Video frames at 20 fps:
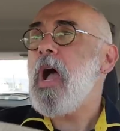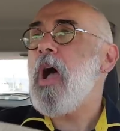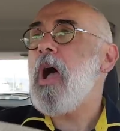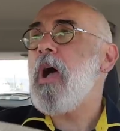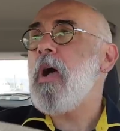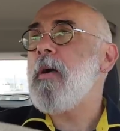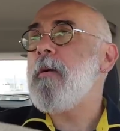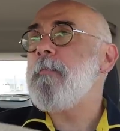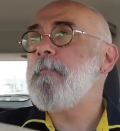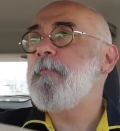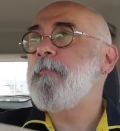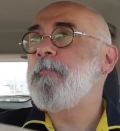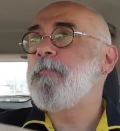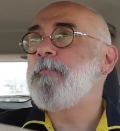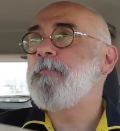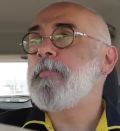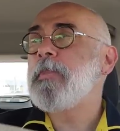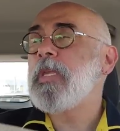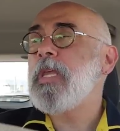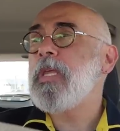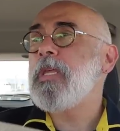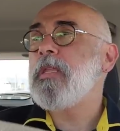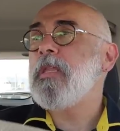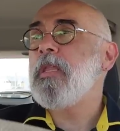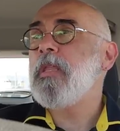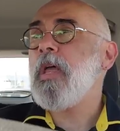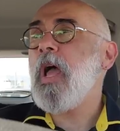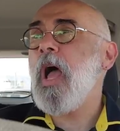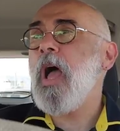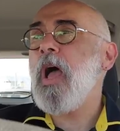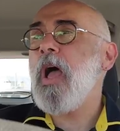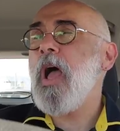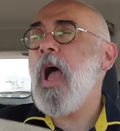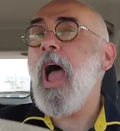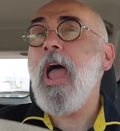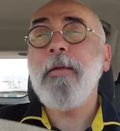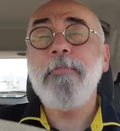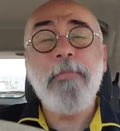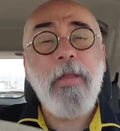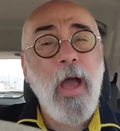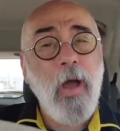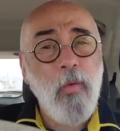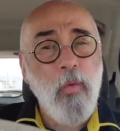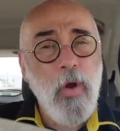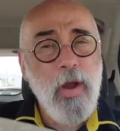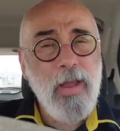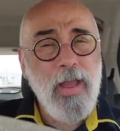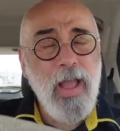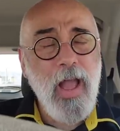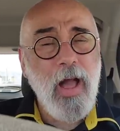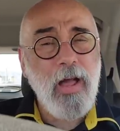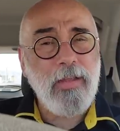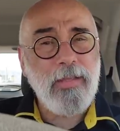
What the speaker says: I'm not working